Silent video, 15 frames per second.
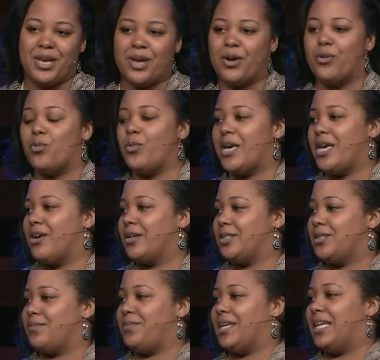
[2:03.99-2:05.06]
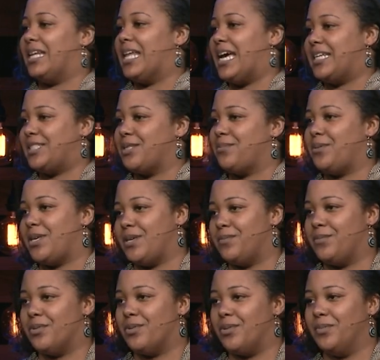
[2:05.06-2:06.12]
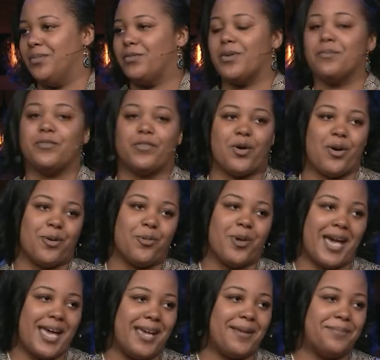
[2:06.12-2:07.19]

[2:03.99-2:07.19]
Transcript: we ought to be a light to people from far away.